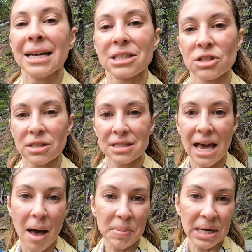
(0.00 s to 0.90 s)
It's just the
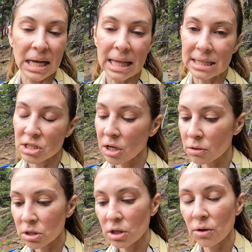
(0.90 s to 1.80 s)
app that I like to go
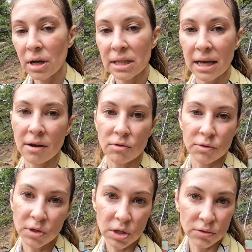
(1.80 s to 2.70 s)
to. They have
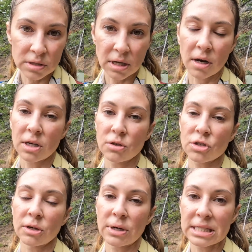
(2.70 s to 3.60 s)
reviews, there are
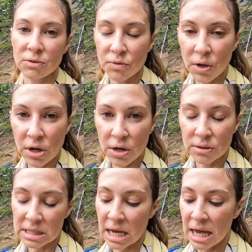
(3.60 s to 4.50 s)
usually recent
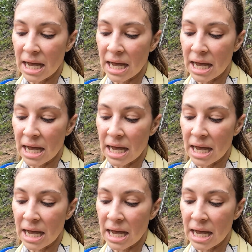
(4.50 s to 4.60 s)
photos.